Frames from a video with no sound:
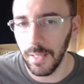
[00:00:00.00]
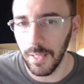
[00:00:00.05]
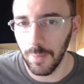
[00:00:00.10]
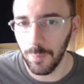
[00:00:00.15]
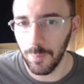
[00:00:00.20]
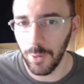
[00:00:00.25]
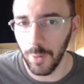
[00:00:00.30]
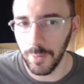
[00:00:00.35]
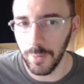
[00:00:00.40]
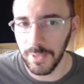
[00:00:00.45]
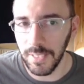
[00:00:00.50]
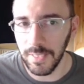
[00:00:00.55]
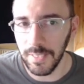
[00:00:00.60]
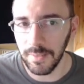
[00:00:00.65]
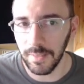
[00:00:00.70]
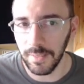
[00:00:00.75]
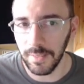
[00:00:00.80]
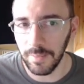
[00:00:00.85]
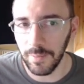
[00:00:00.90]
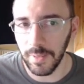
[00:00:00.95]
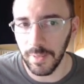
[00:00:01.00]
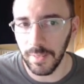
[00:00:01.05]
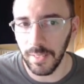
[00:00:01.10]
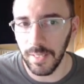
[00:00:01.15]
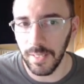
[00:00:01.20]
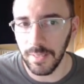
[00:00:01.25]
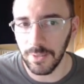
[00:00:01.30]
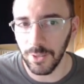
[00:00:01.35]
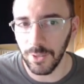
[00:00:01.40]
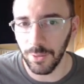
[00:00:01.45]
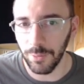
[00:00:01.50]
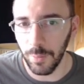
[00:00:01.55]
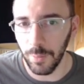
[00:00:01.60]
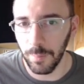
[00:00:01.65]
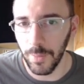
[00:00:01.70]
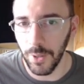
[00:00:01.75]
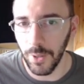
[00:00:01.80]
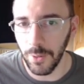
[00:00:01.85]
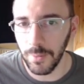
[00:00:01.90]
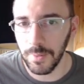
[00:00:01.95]
properties and I give it
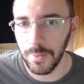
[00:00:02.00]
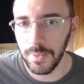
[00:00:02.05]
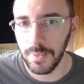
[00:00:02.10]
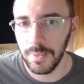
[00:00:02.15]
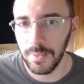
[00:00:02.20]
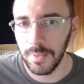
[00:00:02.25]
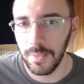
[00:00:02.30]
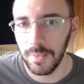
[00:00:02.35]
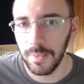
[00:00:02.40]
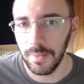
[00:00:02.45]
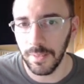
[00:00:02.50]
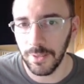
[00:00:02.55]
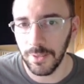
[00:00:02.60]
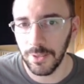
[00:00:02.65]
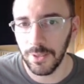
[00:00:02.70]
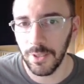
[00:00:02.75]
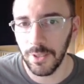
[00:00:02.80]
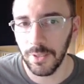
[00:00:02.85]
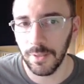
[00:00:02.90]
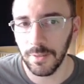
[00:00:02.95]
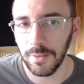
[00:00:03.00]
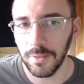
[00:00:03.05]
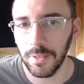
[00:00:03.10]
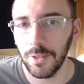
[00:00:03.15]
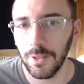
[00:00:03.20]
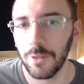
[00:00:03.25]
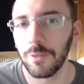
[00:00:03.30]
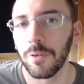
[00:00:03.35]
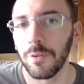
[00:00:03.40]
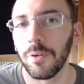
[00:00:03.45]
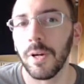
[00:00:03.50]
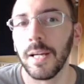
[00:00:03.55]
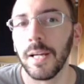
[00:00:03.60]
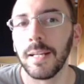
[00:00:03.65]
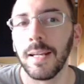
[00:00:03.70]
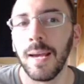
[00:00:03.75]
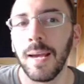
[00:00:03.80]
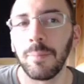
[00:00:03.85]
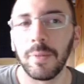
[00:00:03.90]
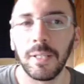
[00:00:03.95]
layers.remote, the external is going to override
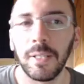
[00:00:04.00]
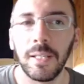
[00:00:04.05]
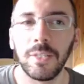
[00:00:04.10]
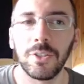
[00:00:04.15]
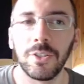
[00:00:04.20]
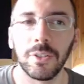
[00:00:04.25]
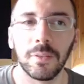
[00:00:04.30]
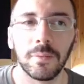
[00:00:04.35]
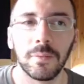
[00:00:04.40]
application.